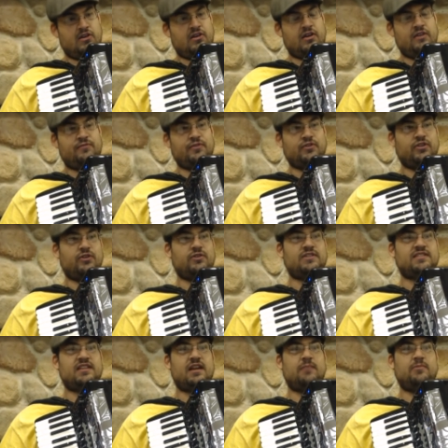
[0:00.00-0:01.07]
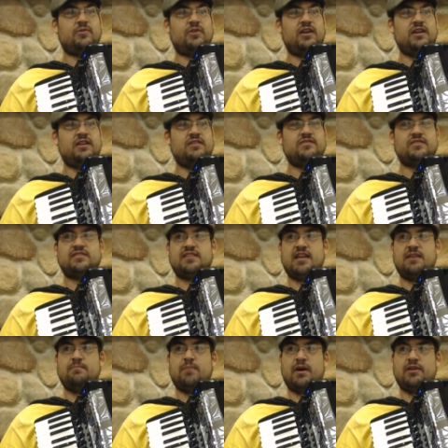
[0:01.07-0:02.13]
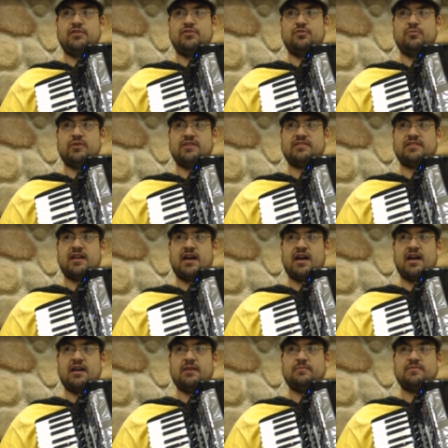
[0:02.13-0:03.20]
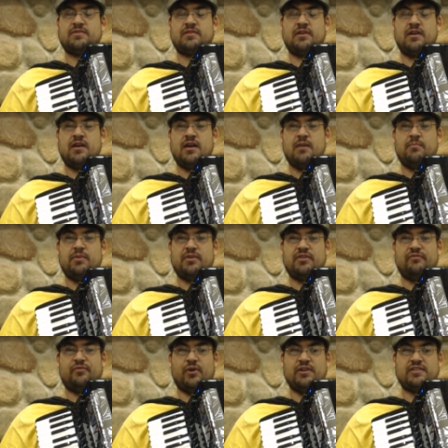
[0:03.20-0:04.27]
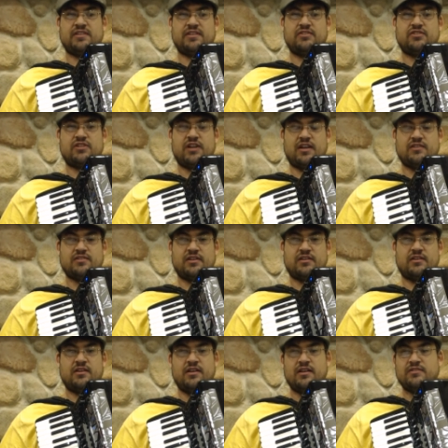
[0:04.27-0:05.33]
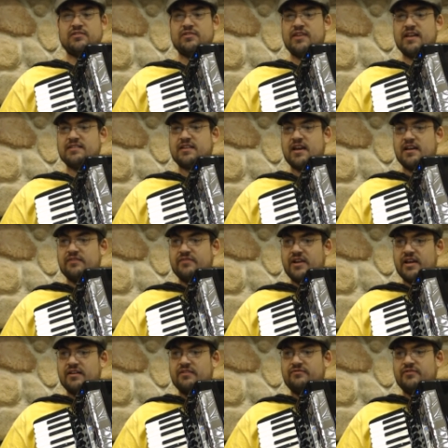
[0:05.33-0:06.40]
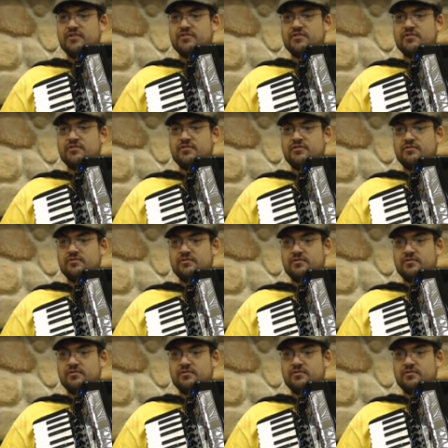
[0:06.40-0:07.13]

If you'll notice that I'm hitting the same button numerous times, but the voicing is changing. So that's kind of an added feature too.